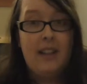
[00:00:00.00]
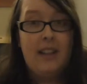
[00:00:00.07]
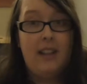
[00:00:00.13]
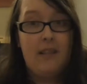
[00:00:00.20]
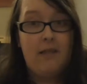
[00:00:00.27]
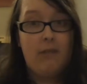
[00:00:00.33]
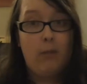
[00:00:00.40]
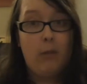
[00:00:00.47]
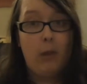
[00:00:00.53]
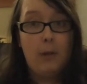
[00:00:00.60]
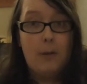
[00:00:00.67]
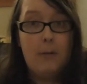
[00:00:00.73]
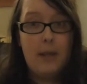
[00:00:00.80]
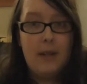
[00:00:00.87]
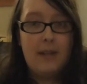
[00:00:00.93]
They have
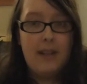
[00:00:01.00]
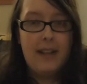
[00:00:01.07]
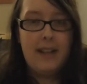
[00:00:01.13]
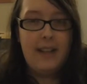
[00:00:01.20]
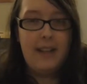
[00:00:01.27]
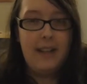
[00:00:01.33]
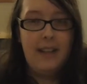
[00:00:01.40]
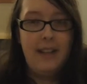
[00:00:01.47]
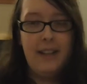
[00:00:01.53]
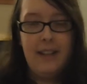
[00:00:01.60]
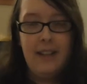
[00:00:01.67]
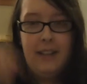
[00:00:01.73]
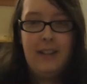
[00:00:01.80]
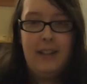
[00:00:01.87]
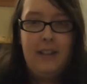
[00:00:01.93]
one mirror here,
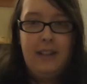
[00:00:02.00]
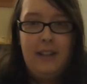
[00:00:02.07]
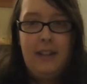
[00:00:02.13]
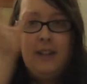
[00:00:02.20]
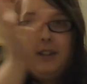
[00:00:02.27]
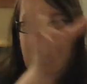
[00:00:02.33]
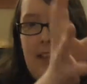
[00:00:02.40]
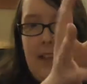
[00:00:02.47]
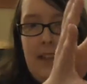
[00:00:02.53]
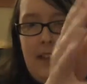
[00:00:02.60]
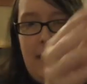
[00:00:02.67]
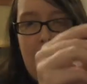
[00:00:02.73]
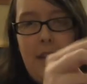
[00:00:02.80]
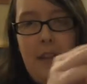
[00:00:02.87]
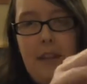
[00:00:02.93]

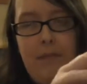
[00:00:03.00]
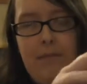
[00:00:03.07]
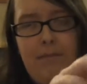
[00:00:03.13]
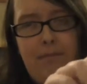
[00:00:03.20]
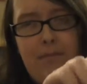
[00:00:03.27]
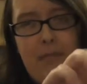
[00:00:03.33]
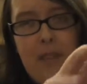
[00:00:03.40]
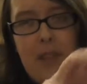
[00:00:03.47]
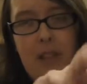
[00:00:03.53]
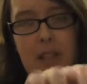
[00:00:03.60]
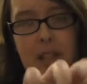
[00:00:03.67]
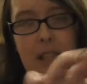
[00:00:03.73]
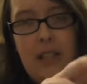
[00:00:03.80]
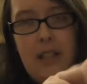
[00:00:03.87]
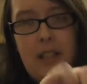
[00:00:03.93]
then the
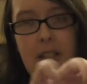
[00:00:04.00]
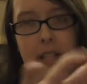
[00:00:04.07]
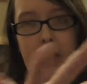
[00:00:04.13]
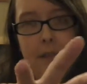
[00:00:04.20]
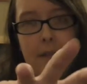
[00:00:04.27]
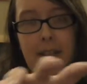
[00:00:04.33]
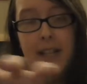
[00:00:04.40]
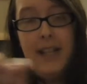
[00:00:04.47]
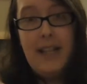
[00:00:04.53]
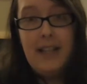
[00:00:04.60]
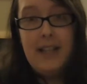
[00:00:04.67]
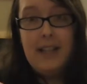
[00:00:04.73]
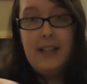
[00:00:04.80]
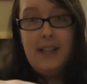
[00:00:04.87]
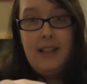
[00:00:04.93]
sofa
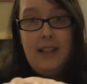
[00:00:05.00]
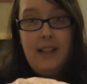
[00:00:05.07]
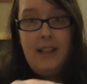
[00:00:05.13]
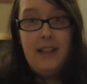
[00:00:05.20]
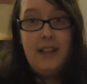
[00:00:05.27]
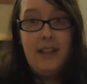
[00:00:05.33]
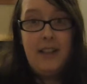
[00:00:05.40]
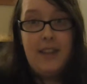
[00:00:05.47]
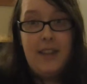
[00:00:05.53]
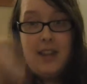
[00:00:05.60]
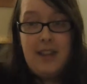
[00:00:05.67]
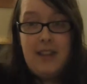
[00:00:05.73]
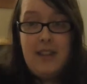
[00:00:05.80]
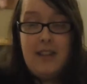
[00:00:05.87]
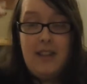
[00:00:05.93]
here, and
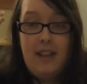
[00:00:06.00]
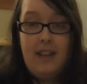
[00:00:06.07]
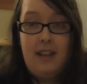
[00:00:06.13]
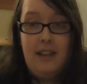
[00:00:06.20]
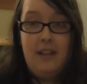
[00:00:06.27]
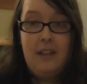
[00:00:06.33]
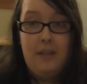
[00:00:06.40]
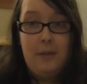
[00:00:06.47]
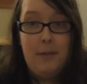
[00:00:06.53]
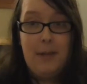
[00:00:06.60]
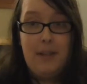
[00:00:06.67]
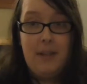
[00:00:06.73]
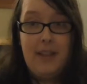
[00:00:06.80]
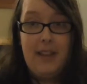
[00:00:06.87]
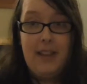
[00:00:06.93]
then another
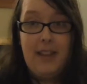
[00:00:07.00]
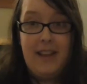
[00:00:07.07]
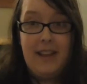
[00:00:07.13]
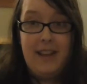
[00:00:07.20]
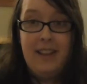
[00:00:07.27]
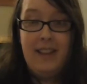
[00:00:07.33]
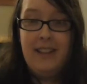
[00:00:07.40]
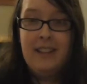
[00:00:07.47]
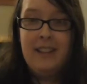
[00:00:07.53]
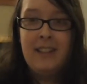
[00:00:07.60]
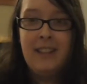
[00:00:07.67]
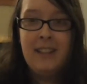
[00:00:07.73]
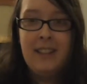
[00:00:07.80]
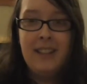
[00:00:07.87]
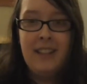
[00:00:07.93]
mirror there.
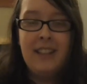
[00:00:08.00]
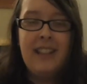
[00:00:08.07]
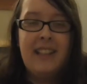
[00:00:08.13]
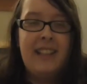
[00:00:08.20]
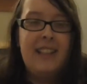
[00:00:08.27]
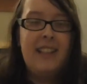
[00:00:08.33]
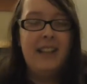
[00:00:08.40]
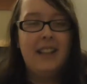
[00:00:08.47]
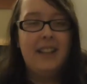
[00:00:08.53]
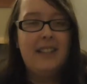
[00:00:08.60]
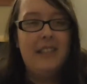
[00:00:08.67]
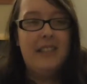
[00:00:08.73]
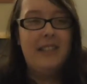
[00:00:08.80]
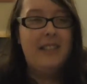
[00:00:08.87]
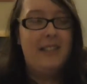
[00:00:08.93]

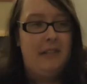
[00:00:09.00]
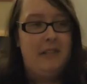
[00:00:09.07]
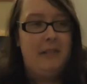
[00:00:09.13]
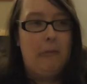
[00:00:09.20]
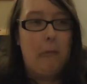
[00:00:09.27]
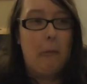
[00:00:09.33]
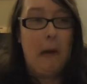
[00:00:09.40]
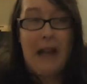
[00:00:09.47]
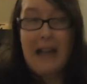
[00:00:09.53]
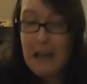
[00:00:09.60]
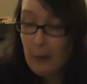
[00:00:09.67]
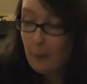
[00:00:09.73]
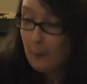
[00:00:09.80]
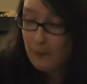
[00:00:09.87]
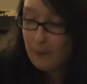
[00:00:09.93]
Wow!